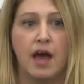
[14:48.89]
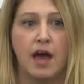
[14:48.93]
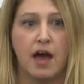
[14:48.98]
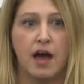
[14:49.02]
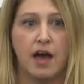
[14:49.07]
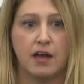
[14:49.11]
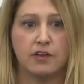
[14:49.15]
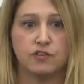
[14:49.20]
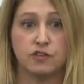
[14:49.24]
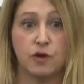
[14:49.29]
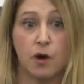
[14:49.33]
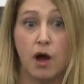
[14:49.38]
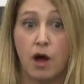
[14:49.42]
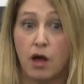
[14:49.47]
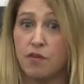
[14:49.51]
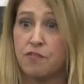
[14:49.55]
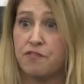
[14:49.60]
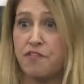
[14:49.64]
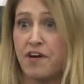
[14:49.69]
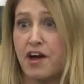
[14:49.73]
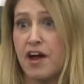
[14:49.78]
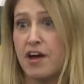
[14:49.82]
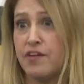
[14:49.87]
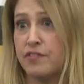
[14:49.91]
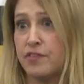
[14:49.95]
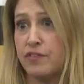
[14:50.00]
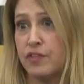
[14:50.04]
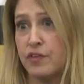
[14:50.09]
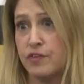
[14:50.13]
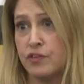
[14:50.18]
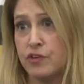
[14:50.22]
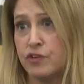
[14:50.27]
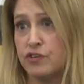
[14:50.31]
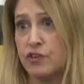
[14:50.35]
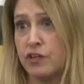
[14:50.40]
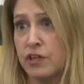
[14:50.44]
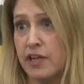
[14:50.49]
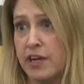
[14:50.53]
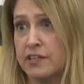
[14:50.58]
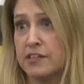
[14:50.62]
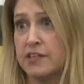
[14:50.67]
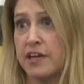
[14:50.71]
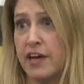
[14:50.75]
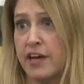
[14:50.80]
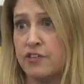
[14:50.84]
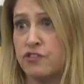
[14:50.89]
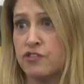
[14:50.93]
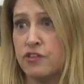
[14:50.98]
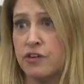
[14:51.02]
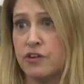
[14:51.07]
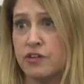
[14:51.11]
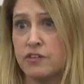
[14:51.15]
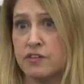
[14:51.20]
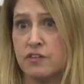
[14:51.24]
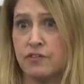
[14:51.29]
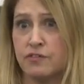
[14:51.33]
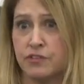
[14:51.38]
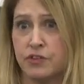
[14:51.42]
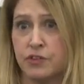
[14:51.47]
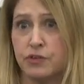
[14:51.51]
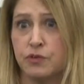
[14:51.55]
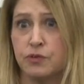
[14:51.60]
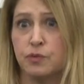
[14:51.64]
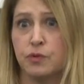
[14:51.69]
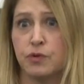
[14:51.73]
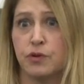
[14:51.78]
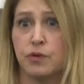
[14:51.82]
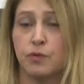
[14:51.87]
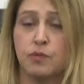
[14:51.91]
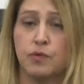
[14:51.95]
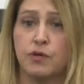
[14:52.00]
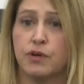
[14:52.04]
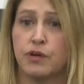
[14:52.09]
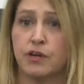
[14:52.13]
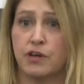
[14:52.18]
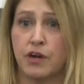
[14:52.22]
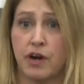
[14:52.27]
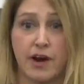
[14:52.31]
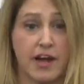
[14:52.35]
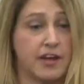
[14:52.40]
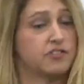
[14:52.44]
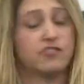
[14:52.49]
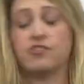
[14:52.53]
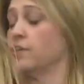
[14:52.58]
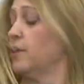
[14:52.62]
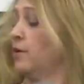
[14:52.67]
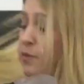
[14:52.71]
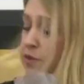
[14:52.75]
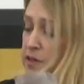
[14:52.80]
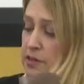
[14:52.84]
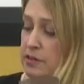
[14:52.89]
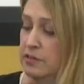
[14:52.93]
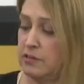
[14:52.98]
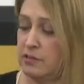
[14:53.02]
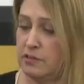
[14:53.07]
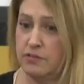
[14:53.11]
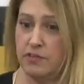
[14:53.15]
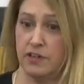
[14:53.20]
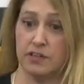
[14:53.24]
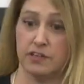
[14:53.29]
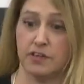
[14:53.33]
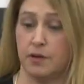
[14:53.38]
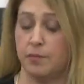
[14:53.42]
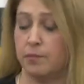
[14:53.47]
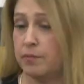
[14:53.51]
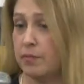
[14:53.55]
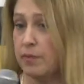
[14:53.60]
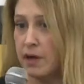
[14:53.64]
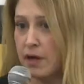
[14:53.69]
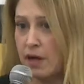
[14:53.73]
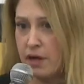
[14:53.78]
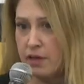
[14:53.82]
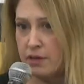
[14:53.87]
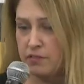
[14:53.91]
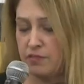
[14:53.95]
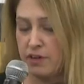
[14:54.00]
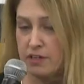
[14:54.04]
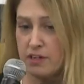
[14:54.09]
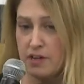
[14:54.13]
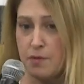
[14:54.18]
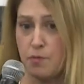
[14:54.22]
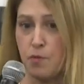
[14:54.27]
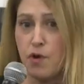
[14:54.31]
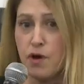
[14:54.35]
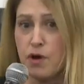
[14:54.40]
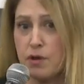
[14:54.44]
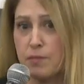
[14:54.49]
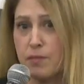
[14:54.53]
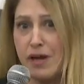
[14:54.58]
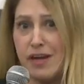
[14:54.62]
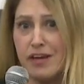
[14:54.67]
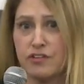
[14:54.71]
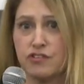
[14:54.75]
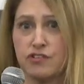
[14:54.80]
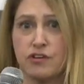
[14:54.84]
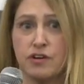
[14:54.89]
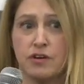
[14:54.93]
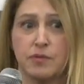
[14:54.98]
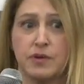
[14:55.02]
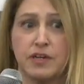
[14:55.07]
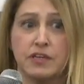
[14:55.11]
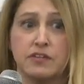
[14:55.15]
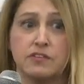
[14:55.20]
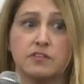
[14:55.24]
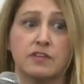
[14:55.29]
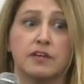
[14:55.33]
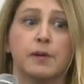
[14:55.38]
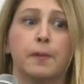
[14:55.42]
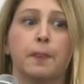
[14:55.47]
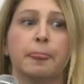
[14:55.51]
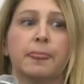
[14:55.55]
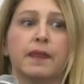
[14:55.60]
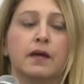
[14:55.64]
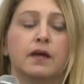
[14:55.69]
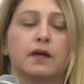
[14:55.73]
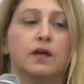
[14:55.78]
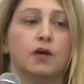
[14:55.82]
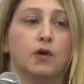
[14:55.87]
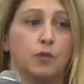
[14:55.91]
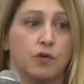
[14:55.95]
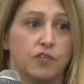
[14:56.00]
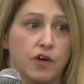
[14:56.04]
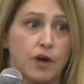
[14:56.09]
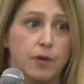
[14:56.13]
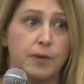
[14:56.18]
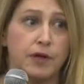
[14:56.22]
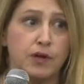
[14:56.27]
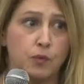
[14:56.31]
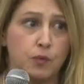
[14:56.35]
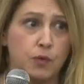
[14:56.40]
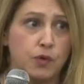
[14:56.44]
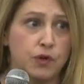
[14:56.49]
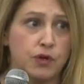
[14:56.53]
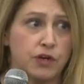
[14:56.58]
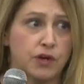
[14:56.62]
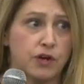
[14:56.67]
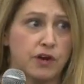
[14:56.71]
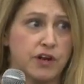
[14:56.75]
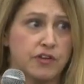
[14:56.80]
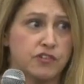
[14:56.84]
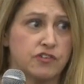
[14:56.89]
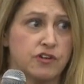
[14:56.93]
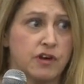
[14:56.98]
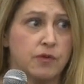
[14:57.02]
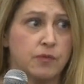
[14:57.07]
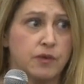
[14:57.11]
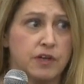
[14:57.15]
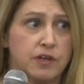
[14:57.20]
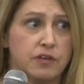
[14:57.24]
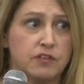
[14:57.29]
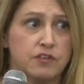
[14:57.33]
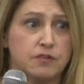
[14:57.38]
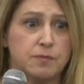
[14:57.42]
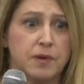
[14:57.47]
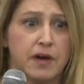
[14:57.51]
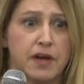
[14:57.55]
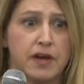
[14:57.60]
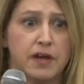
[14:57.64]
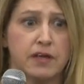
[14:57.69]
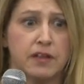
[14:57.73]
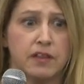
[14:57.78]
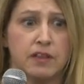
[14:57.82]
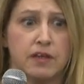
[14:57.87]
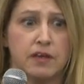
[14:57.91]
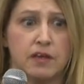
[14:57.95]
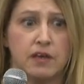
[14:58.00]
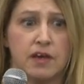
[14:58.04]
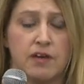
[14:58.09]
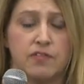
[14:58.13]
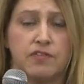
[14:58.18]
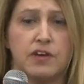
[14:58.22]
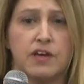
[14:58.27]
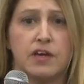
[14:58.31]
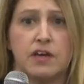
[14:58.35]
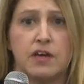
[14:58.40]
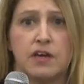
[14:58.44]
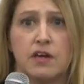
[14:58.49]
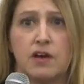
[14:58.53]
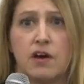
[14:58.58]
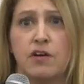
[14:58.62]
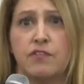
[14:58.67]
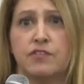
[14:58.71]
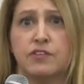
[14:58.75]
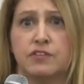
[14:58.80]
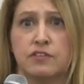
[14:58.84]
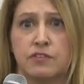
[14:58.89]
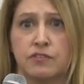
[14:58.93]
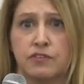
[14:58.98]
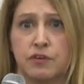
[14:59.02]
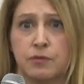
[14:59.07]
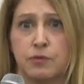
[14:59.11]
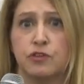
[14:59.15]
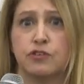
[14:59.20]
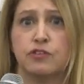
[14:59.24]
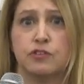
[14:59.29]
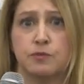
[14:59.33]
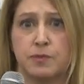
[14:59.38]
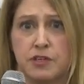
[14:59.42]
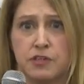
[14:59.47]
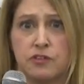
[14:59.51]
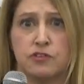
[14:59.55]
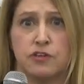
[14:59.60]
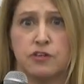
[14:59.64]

Uh, so all five of the Virgin Galactic astronauts that flew were awarded our astronaut wings. In fact, I'm, in fact, I'm wearing my astronaut wings. We've all been awarded our astronaut wings by the FAA Office of Commercial Space